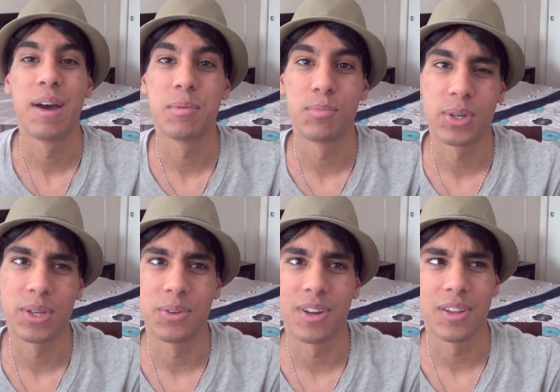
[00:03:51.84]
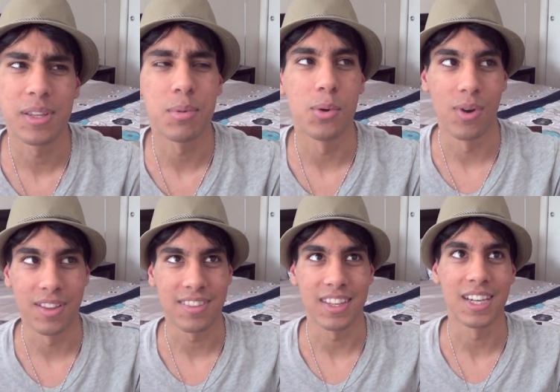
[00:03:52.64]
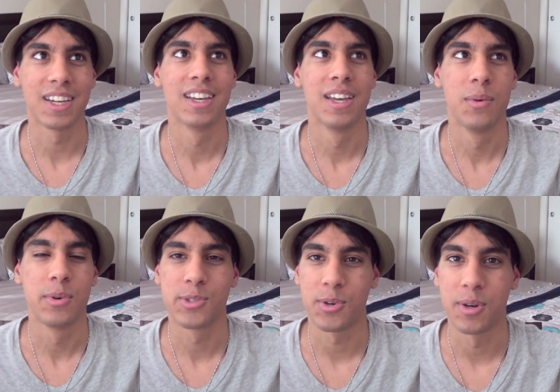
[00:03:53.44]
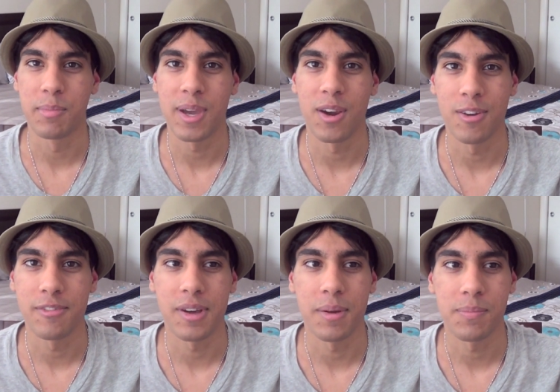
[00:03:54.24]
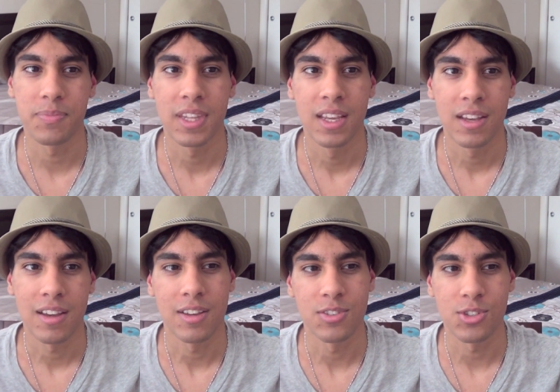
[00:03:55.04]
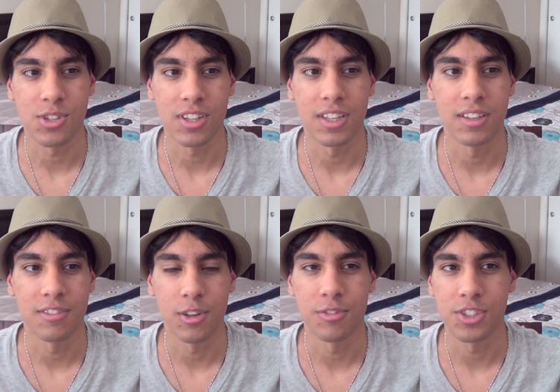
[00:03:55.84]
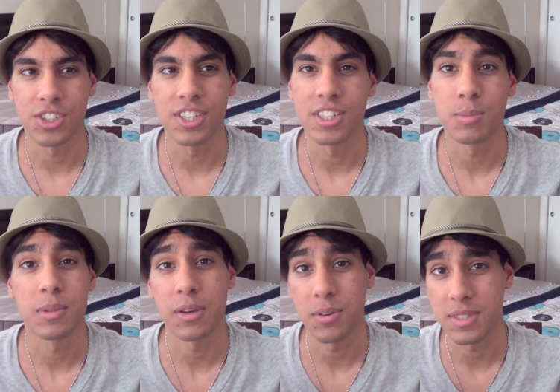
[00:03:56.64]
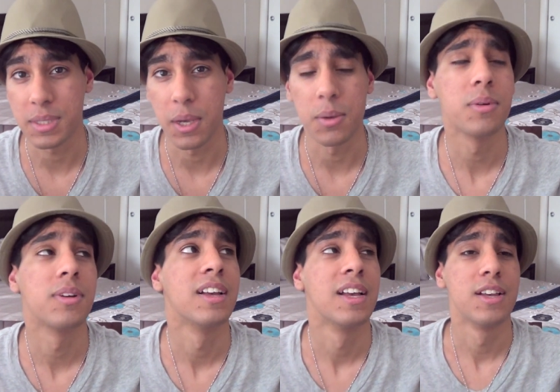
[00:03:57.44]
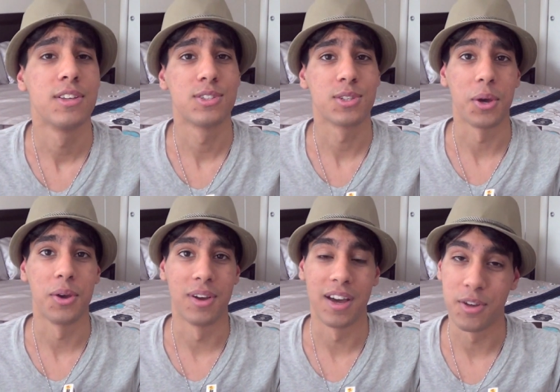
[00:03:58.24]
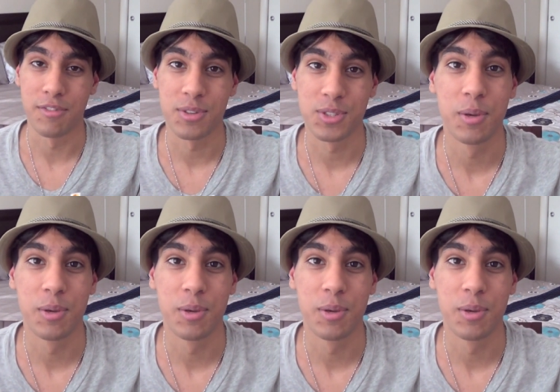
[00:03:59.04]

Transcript: have been pretty good. I only bought one thing, which were a pair of um, $100 velvet jeans, but they were on sale, so I don't feel